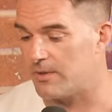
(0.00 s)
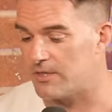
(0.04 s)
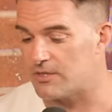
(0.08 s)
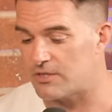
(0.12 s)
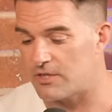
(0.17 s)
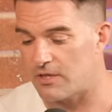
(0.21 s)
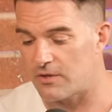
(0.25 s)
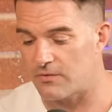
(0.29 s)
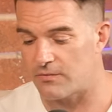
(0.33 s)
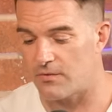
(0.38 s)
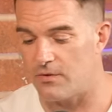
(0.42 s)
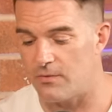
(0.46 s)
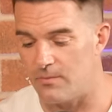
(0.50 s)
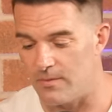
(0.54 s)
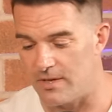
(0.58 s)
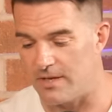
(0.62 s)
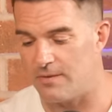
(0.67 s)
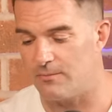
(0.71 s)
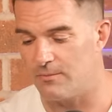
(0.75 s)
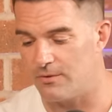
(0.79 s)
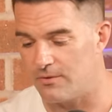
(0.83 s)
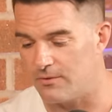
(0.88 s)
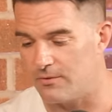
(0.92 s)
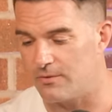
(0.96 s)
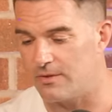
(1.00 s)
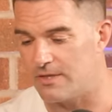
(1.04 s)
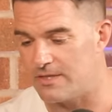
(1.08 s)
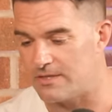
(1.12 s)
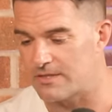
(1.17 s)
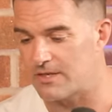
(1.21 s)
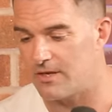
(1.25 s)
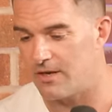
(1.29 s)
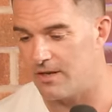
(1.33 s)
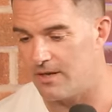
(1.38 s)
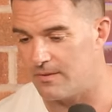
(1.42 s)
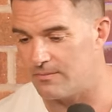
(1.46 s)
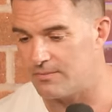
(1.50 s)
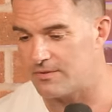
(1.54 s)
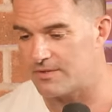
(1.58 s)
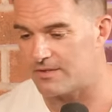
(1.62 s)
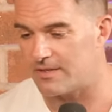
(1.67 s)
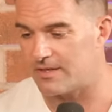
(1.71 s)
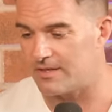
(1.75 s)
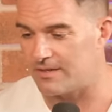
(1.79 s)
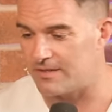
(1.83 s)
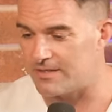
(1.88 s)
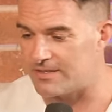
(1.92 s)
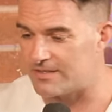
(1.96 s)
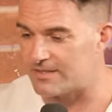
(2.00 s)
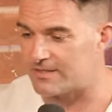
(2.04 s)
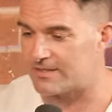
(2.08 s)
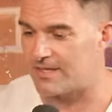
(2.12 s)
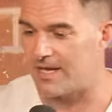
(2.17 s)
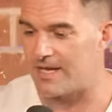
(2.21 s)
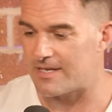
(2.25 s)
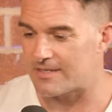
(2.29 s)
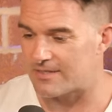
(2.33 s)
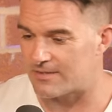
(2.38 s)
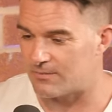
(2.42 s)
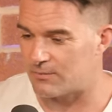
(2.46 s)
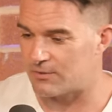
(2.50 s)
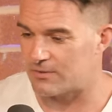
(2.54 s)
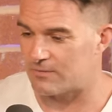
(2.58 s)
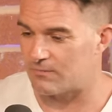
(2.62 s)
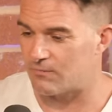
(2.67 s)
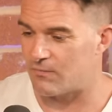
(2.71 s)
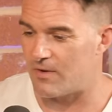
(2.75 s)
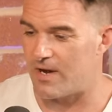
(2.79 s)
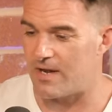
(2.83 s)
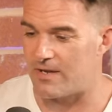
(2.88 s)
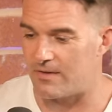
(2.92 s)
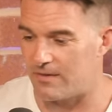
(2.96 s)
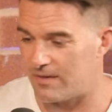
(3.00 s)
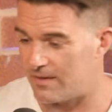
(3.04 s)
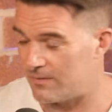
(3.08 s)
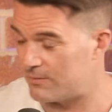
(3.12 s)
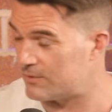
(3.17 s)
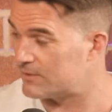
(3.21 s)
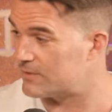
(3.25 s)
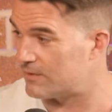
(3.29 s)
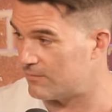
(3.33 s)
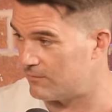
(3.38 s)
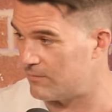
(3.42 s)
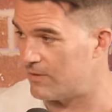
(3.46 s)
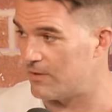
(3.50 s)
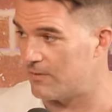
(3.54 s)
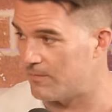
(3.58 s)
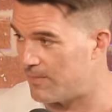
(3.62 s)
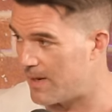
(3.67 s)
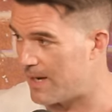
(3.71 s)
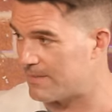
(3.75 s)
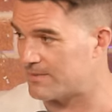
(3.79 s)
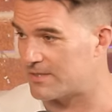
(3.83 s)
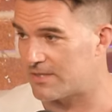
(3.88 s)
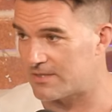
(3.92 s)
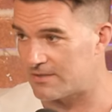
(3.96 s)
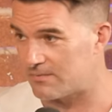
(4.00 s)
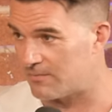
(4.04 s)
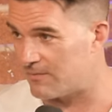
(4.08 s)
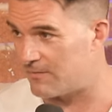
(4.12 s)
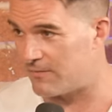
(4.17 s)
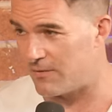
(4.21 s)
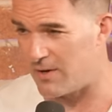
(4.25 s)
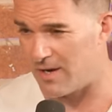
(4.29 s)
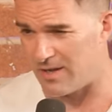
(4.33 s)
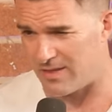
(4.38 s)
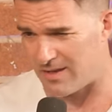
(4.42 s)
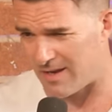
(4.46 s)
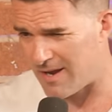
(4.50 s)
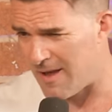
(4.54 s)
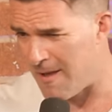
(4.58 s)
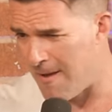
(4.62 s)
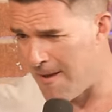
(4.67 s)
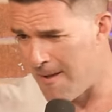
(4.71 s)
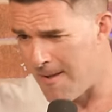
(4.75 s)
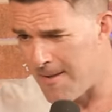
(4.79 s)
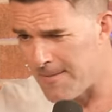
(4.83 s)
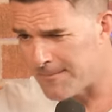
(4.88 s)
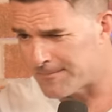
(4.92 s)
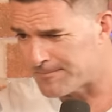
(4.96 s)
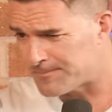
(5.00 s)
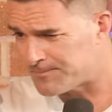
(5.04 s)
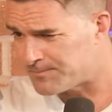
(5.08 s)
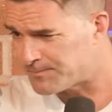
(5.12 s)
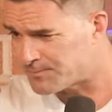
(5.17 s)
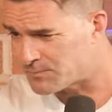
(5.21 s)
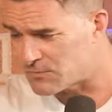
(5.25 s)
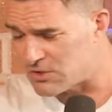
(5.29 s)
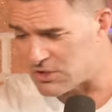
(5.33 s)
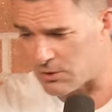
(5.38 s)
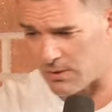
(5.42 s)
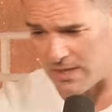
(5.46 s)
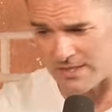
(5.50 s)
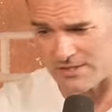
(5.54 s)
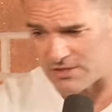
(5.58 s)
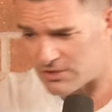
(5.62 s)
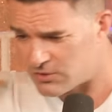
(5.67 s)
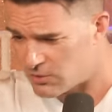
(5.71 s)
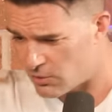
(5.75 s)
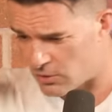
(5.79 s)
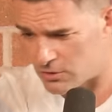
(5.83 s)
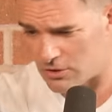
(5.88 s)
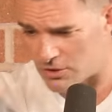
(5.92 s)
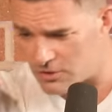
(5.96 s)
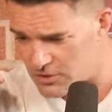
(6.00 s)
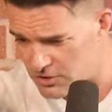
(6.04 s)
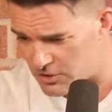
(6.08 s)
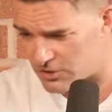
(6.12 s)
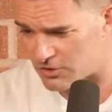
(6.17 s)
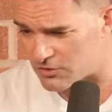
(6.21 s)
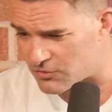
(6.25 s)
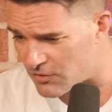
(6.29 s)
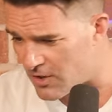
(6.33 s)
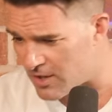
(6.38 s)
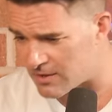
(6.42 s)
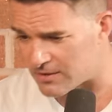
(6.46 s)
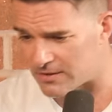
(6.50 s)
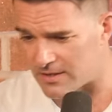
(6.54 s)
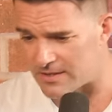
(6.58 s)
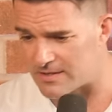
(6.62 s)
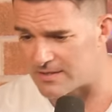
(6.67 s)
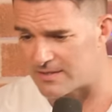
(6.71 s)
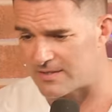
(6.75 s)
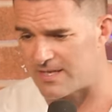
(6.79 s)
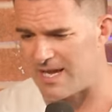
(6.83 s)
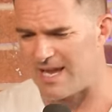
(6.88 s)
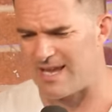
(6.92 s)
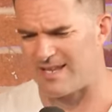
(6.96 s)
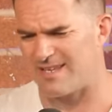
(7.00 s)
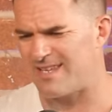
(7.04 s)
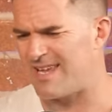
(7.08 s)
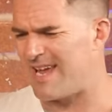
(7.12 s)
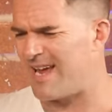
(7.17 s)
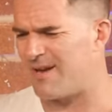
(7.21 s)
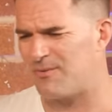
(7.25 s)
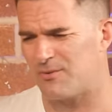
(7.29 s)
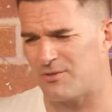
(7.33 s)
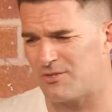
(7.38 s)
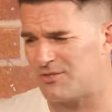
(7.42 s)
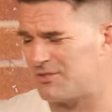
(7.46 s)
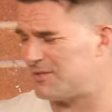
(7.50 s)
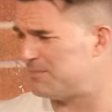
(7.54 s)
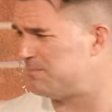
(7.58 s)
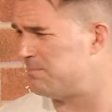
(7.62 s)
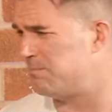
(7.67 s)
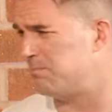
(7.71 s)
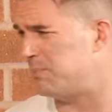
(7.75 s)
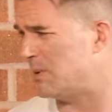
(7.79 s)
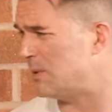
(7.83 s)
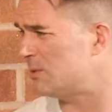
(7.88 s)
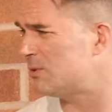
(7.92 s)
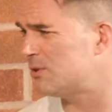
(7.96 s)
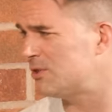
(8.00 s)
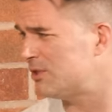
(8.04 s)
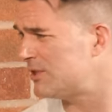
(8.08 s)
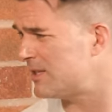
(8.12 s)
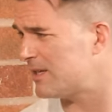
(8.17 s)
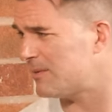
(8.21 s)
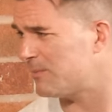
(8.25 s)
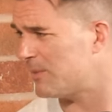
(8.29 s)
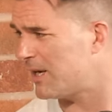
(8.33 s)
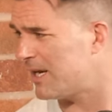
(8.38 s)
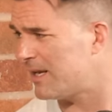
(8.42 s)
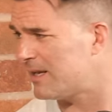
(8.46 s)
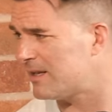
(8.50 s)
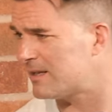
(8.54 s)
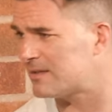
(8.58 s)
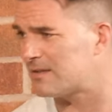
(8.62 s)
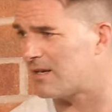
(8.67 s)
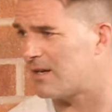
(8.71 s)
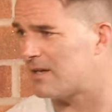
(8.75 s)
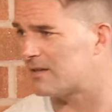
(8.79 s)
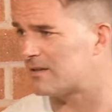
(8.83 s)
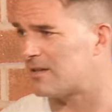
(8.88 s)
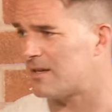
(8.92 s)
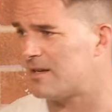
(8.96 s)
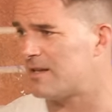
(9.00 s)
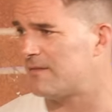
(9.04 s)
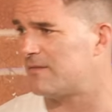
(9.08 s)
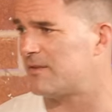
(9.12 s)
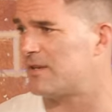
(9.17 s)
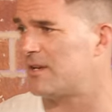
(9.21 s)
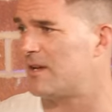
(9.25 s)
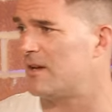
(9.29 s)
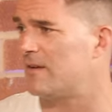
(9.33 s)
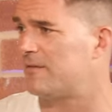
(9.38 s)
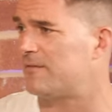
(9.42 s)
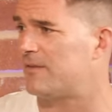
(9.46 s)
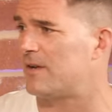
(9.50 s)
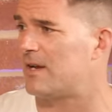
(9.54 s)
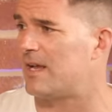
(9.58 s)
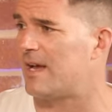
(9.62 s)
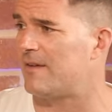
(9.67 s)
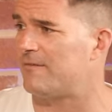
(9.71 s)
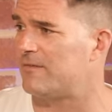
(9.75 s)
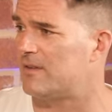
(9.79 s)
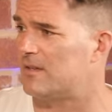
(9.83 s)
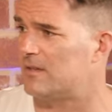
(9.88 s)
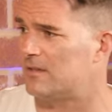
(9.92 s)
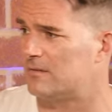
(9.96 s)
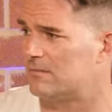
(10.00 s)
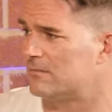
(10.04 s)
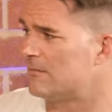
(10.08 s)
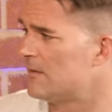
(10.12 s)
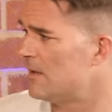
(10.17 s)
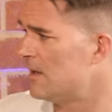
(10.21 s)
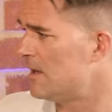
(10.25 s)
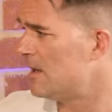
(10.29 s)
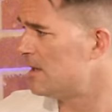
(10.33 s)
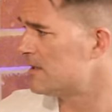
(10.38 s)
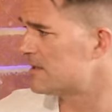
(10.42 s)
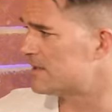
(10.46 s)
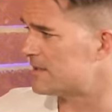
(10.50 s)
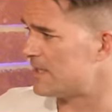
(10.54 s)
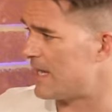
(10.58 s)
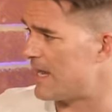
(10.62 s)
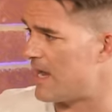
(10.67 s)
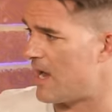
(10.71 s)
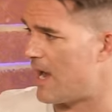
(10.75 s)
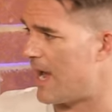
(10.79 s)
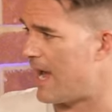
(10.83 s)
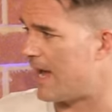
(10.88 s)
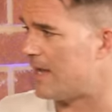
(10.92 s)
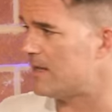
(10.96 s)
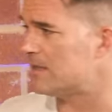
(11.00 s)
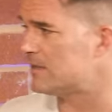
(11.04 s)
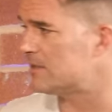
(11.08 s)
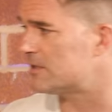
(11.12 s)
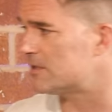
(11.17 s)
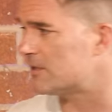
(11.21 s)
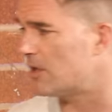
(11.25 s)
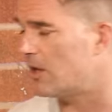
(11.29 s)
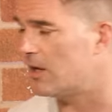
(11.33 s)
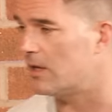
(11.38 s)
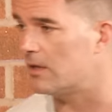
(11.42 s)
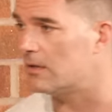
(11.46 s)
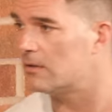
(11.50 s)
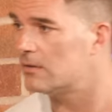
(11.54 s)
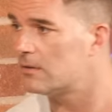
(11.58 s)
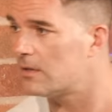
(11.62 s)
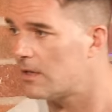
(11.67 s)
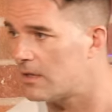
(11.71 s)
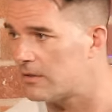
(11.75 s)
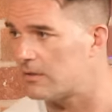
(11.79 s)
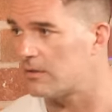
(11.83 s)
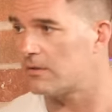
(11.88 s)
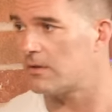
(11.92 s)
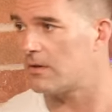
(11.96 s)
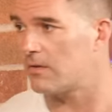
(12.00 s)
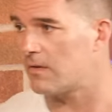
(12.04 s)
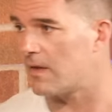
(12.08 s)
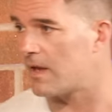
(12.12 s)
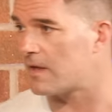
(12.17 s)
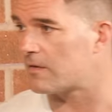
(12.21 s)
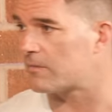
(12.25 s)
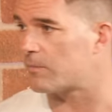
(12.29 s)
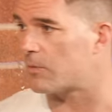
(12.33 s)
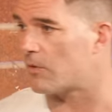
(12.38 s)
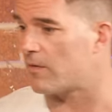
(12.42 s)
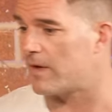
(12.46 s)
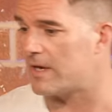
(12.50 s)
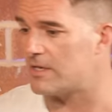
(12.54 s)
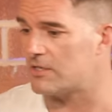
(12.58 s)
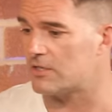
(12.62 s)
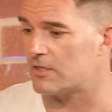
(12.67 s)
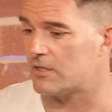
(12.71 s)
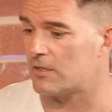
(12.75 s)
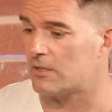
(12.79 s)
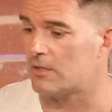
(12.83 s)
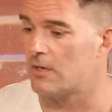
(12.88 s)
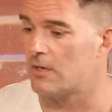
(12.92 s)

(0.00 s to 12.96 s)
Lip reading: But she threw me in with all these clubs and these sets. I wasn't ready. It was a real baptism of fire. So I had to sort of construct this set. And yeah, it was just bullshit, man. I don't even know if I'd ever say I had a style other than desperation.